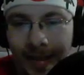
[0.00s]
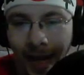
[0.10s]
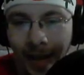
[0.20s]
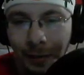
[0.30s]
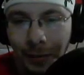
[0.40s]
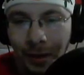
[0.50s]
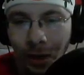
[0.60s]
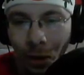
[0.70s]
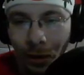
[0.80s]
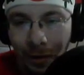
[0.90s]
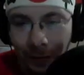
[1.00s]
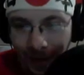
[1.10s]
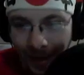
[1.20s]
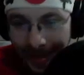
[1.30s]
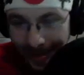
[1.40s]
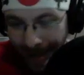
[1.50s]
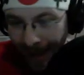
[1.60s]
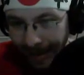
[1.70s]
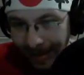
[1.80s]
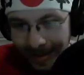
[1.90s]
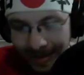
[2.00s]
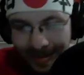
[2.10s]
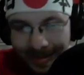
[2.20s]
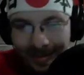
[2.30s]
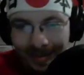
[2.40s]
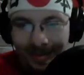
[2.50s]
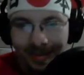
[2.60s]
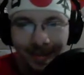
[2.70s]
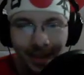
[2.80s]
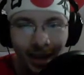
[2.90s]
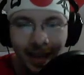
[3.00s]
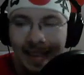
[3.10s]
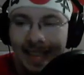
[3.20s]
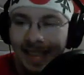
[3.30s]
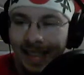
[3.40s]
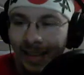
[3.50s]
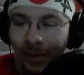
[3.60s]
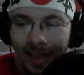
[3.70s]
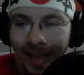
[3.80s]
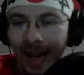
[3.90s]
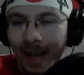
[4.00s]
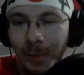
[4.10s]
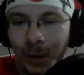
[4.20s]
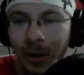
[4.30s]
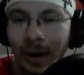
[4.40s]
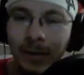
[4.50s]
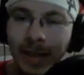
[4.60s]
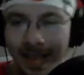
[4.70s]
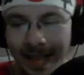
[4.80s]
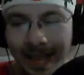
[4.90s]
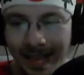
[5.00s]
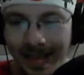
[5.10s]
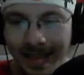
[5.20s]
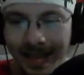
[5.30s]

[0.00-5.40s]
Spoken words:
kind of a curve is that? Honestly, what kind of a curve is this?